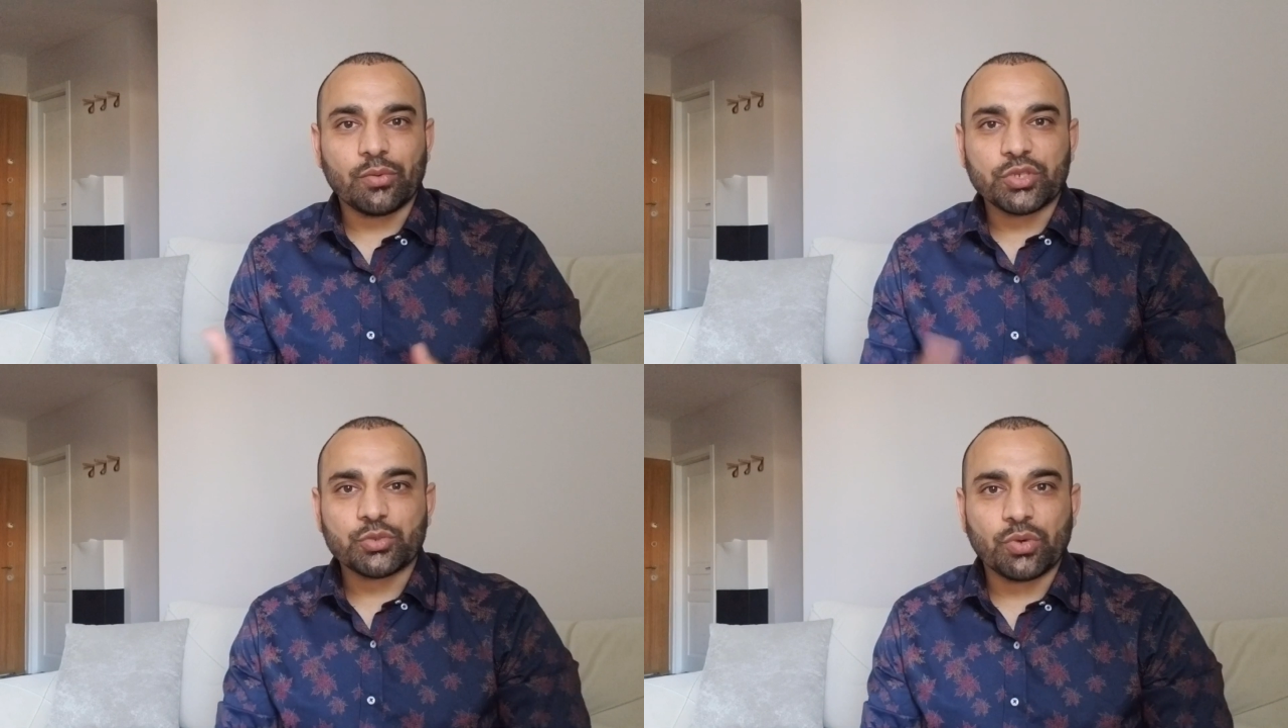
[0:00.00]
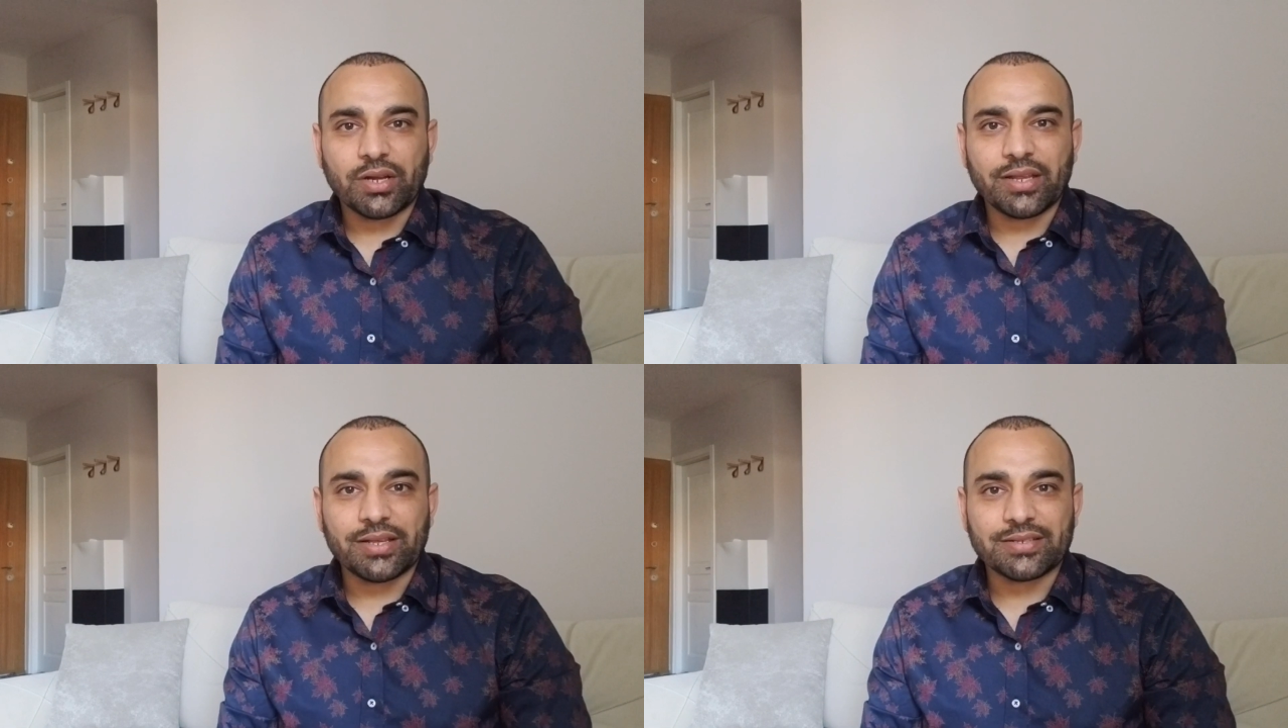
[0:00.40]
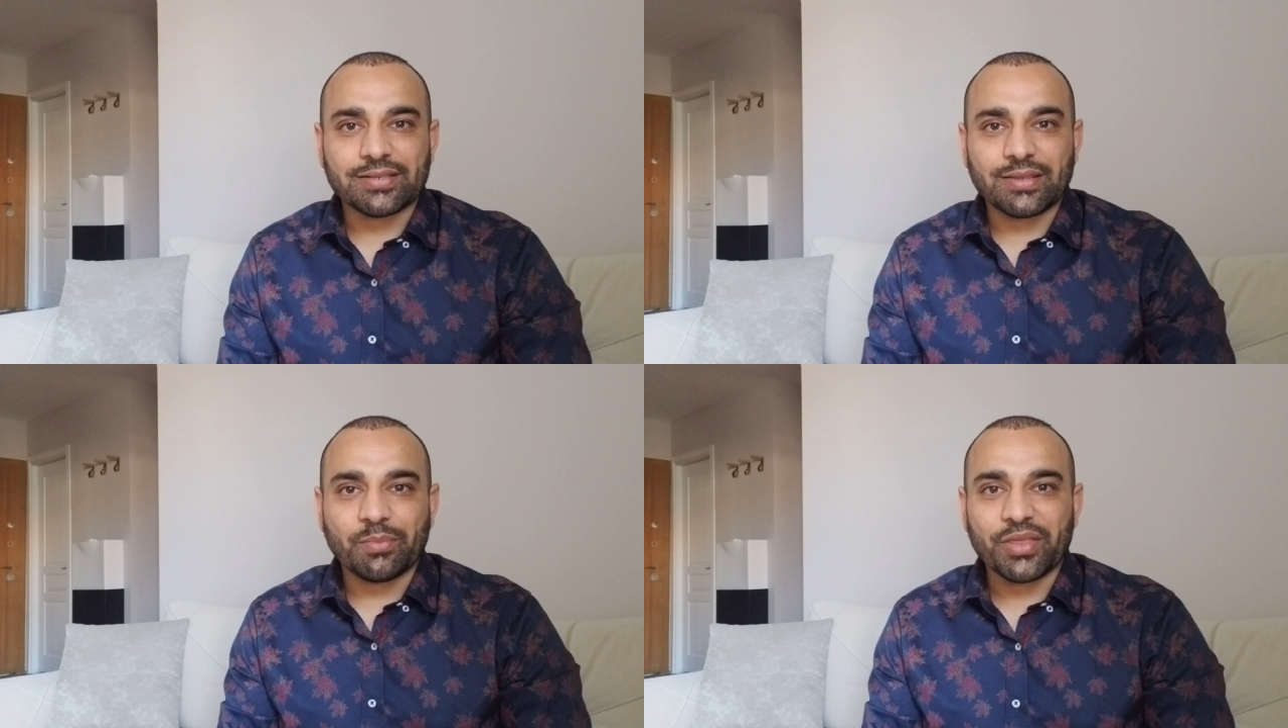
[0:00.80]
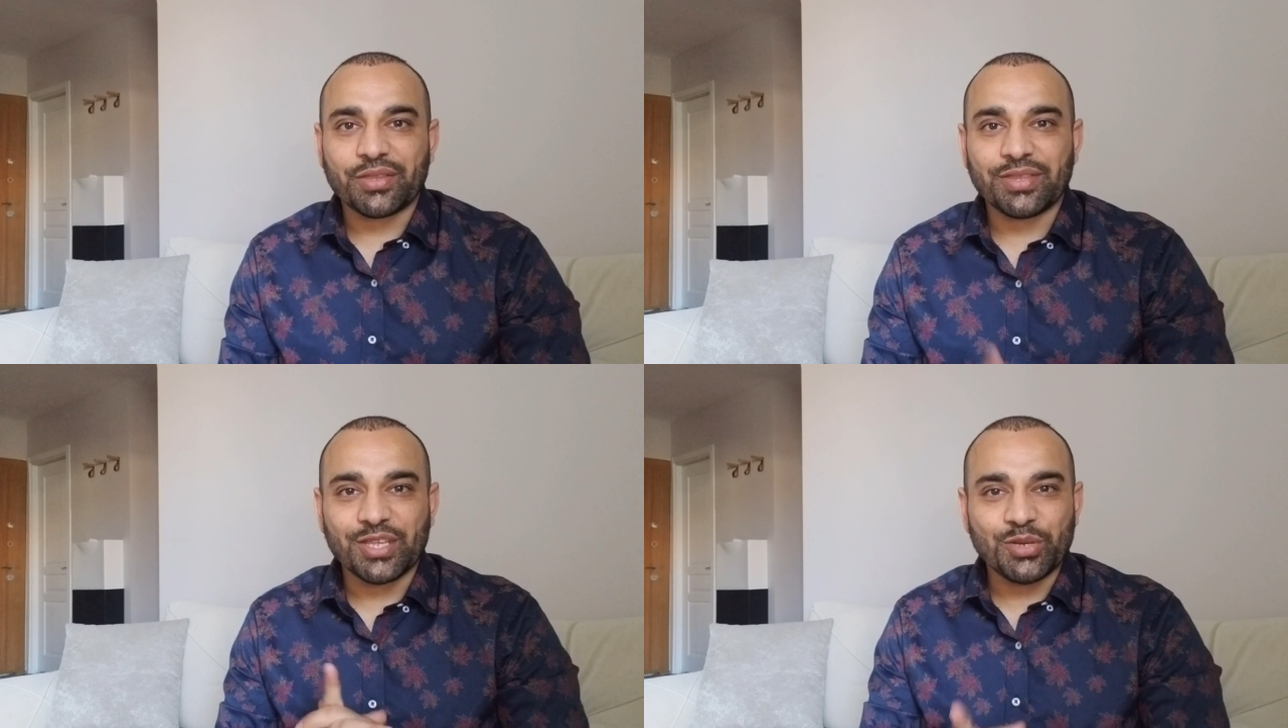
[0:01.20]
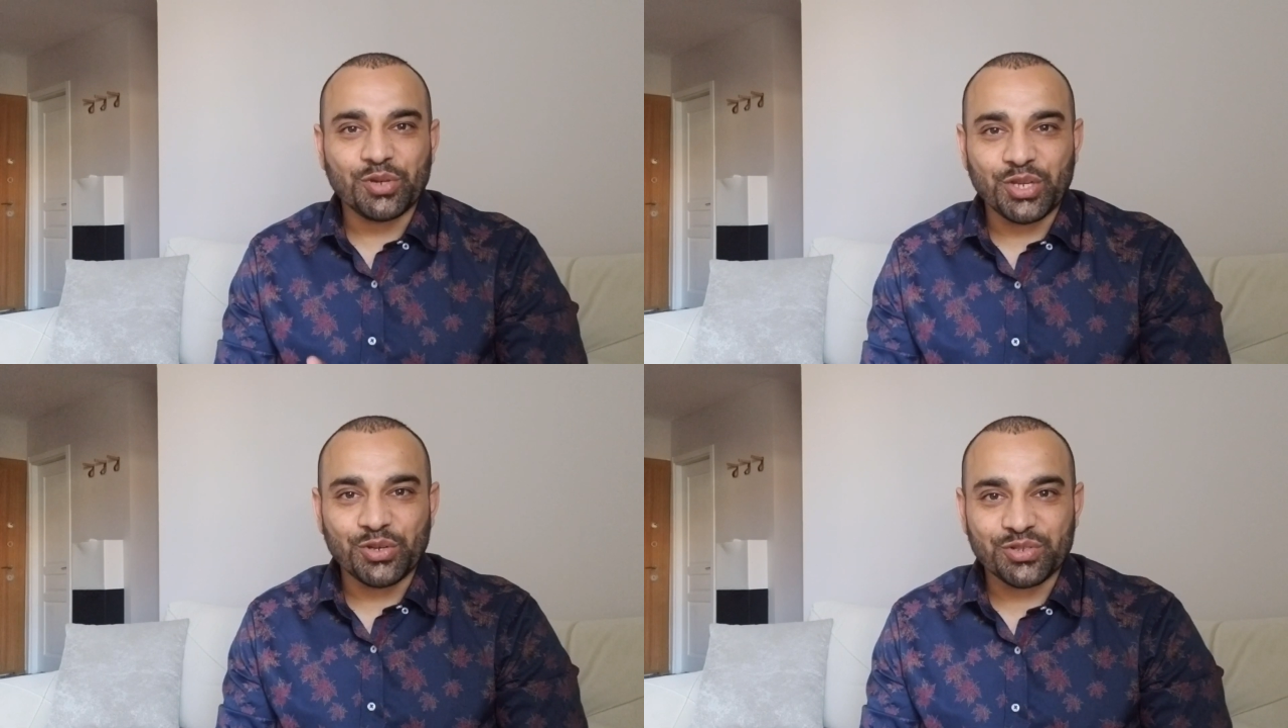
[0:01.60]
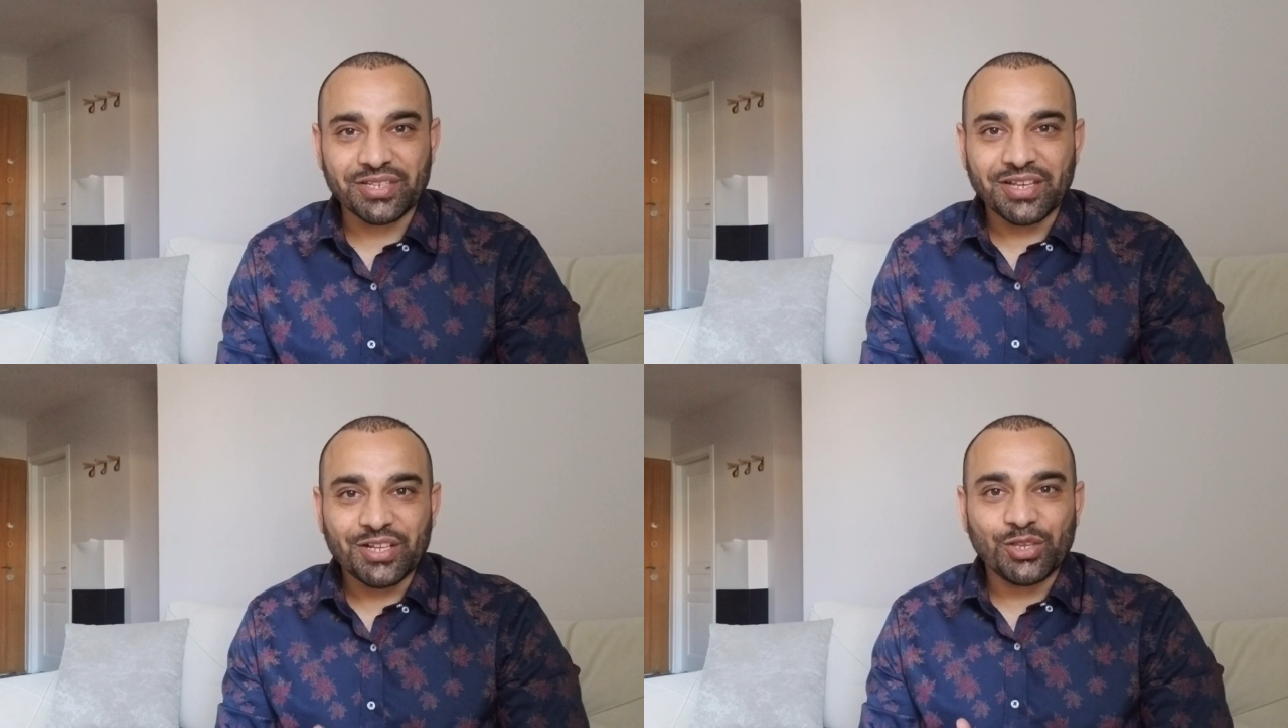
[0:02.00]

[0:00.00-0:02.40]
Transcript: Which one is the method that you would use?